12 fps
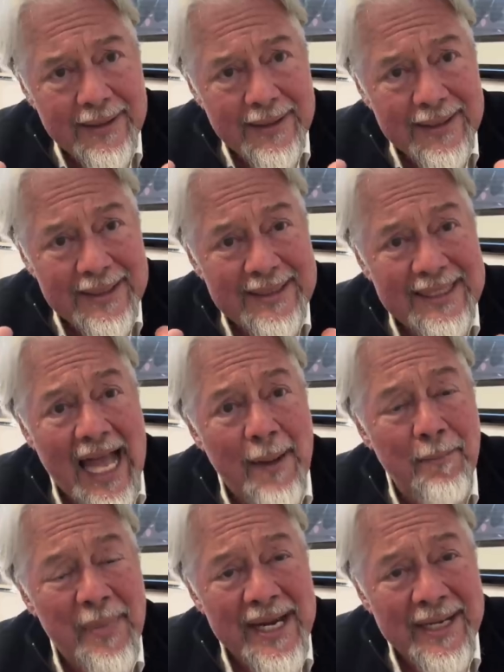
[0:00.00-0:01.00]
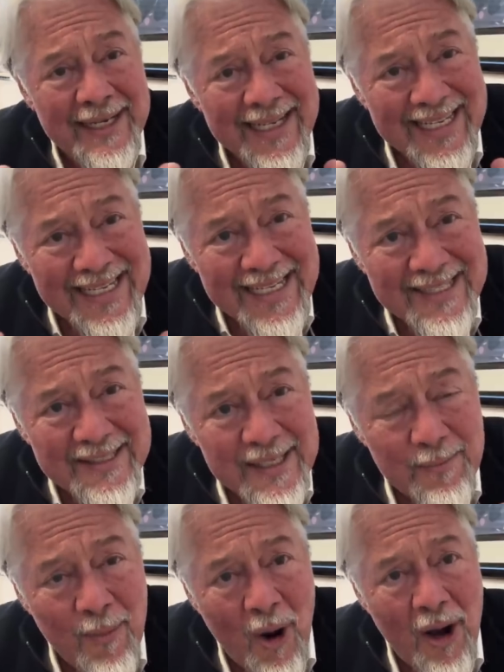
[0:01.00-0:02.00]
Stop being an easy
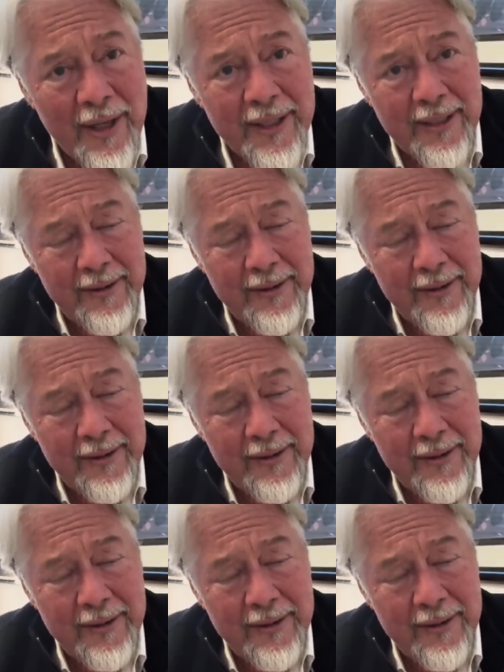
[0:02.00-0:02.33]
mark.